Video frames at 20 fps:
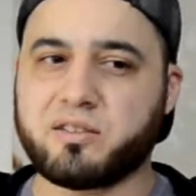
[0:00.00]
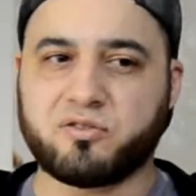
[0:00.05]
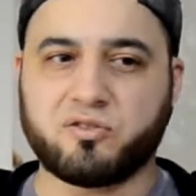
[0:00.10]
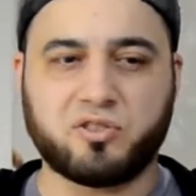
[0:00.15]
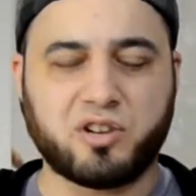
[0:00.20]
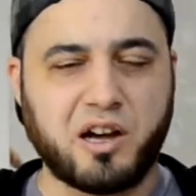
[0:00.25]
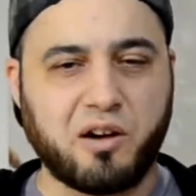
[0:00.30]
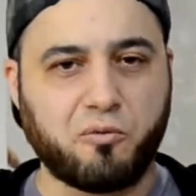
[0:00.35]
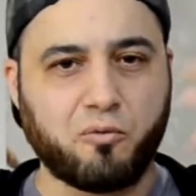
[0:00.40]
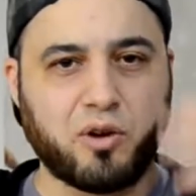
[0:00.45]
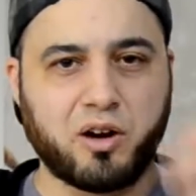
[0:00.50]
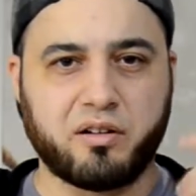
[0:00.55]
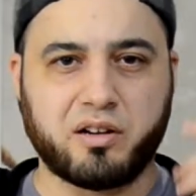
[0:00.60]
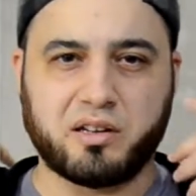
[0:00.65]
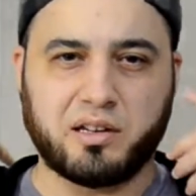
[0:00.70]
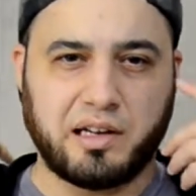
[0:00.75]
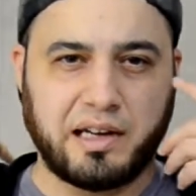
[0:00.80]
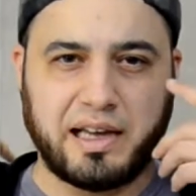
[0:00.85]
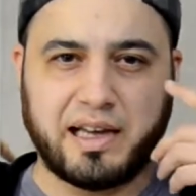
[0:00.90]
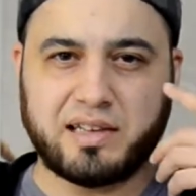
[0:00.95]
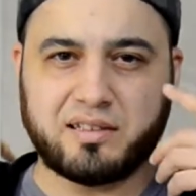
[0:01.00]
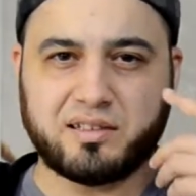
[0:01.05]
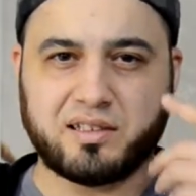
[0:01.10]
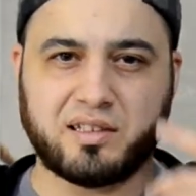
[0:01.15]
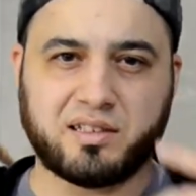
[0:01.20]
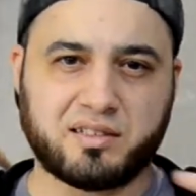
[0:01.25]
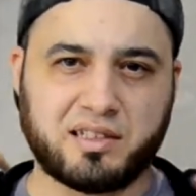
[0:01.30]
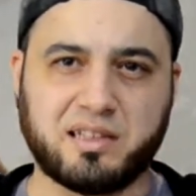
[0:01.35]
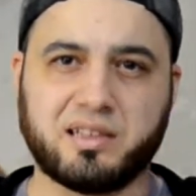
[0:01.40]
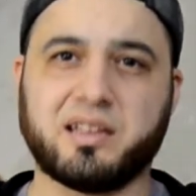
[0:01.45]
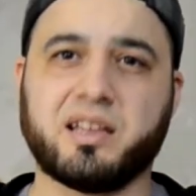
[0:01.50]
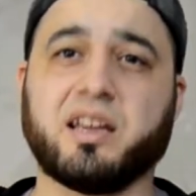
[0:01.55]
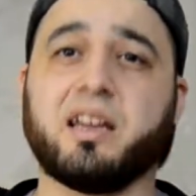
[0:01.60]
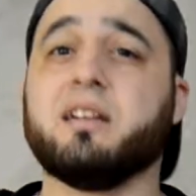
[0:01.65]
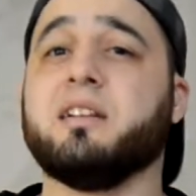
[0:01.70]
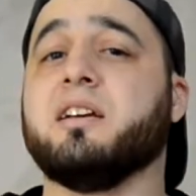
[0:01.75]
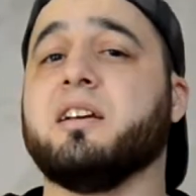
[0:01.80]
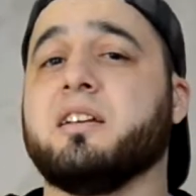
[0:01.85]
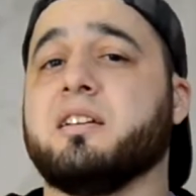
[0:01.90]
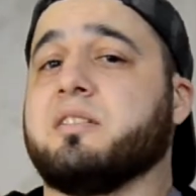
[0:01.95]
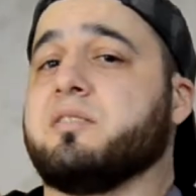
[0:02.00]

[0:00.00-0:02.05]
you're not wearing glasses, and then